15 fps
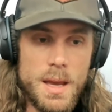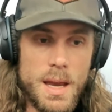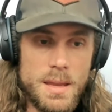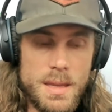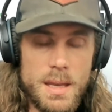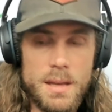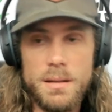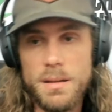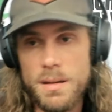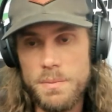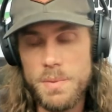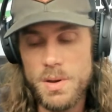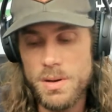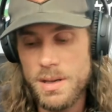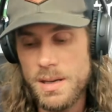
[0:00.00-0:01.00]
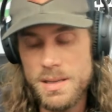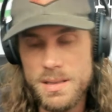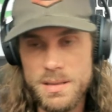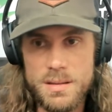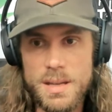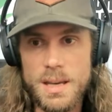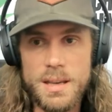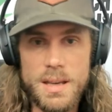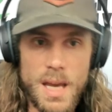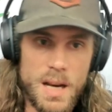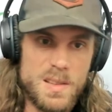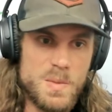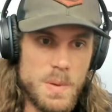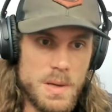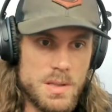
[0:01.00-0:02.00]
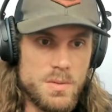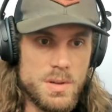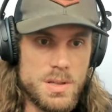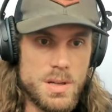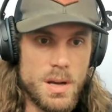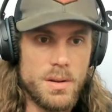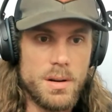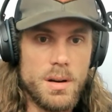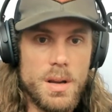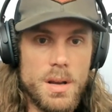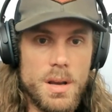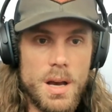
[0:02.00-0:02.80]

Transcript: And then the beauty is they can kind of speak to each other